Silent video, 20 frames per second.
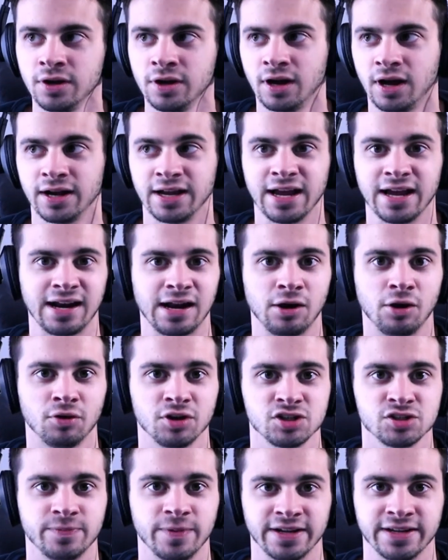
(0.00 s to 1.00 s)
Again, I don't
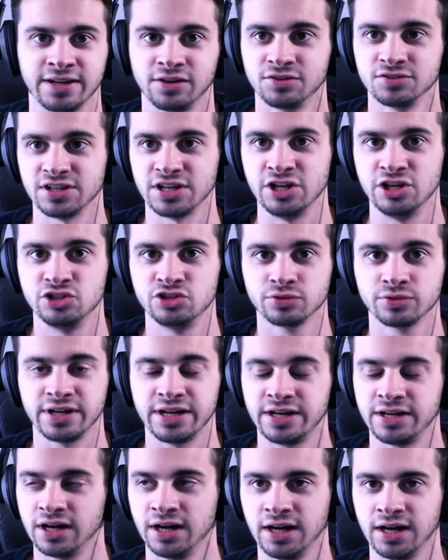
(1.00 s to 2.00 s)
expect Kittle's
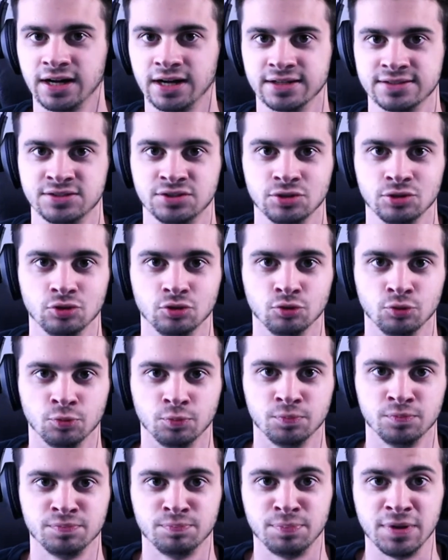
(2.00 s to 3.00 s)
injury to
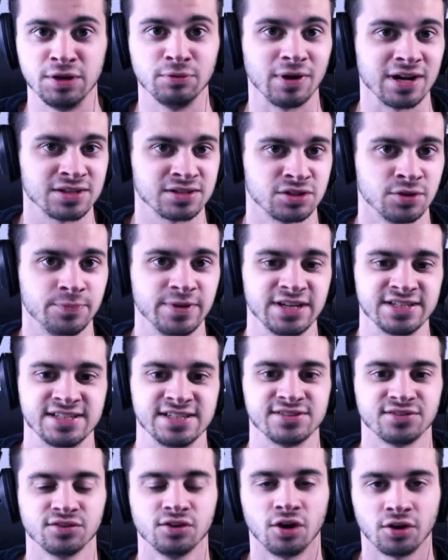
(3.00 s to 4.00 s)
be a
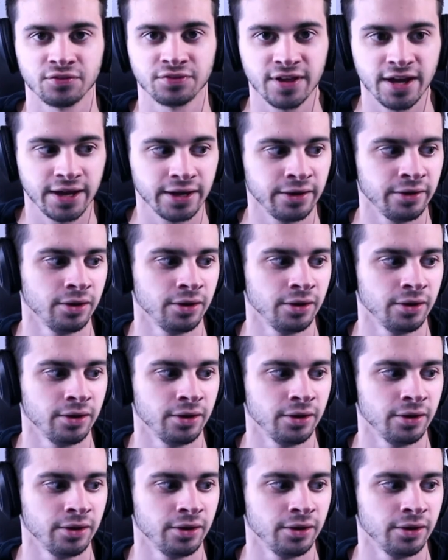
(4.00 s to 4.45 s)
season-long thing,